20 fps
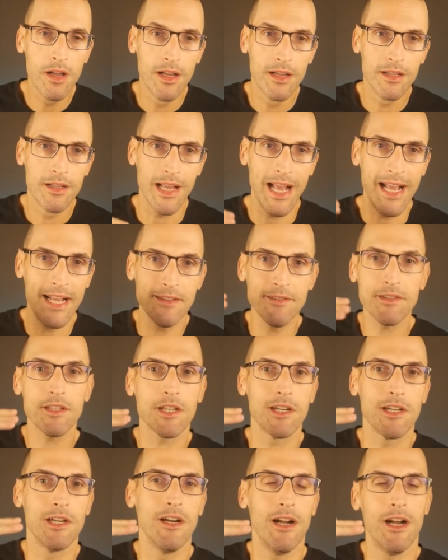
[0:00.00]

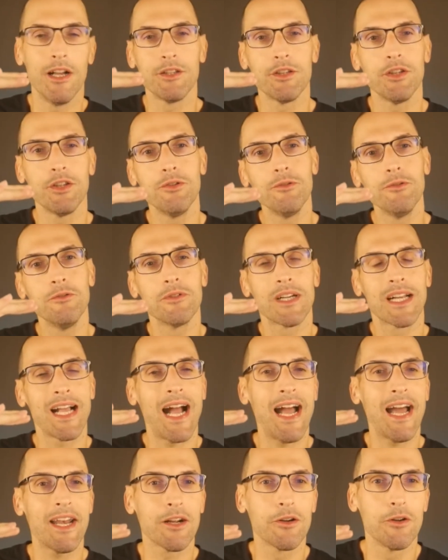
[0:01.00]
enter a new
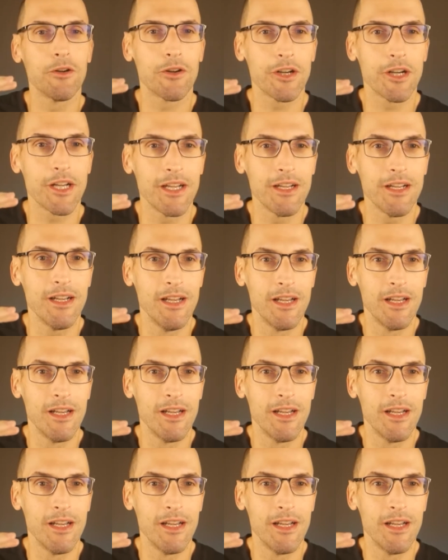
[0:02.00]
category